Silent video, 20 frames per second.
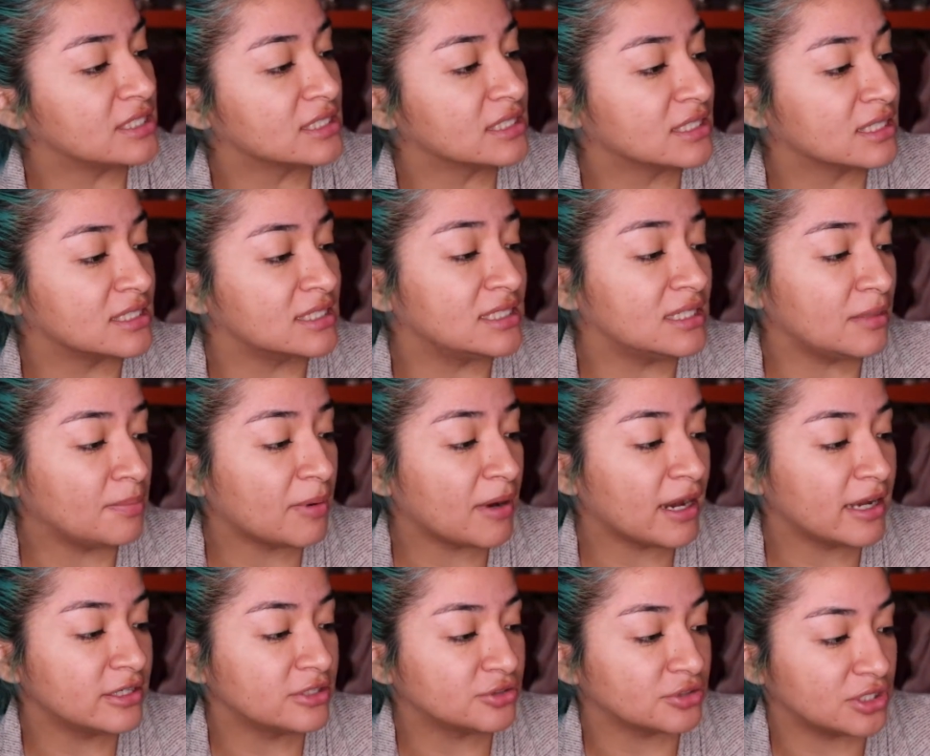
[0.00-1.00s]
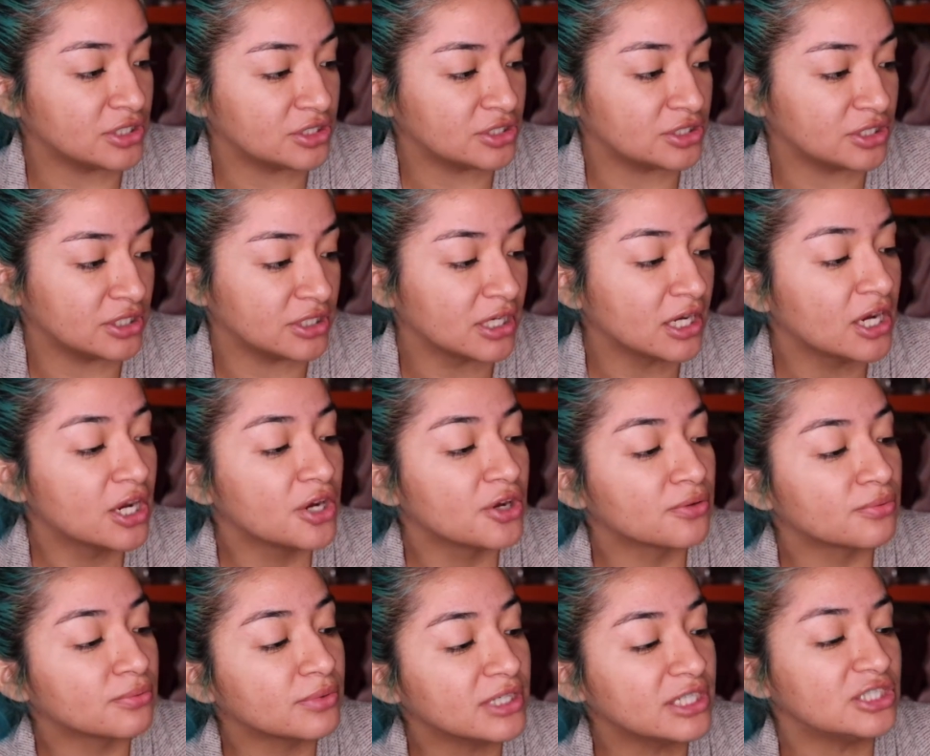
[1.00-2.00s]
This is a deep hydration
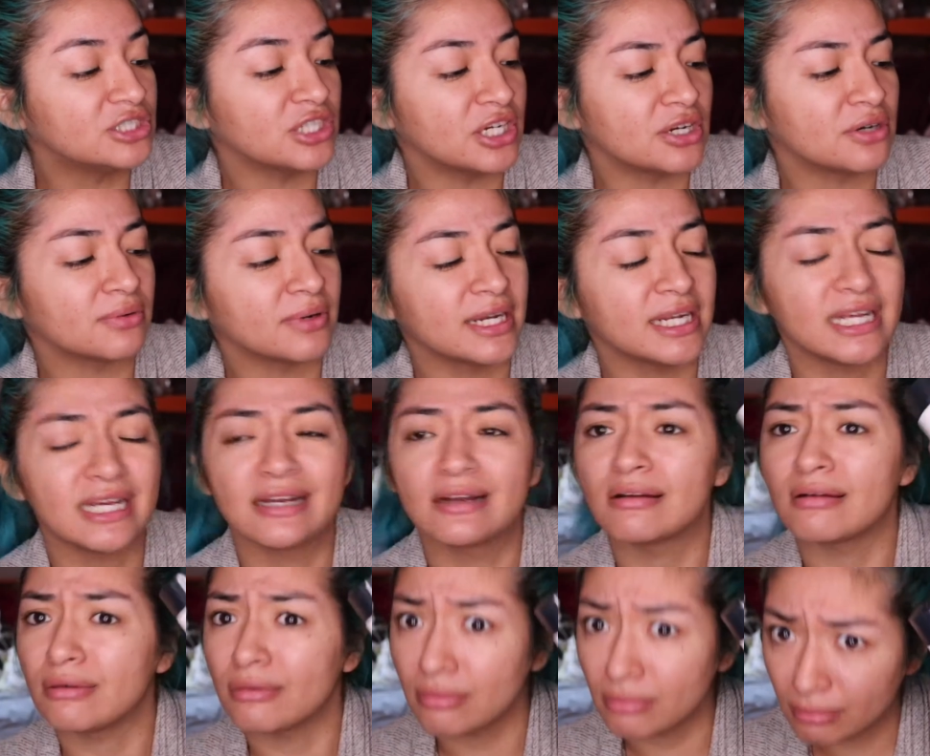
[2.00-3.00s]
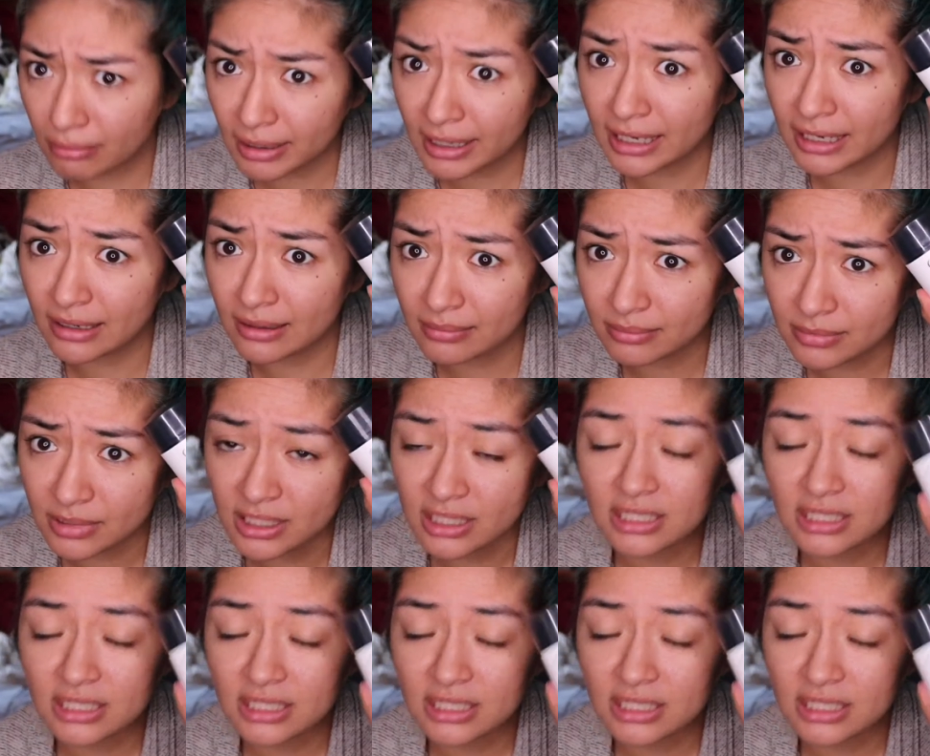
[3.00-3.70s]
regenerating cream.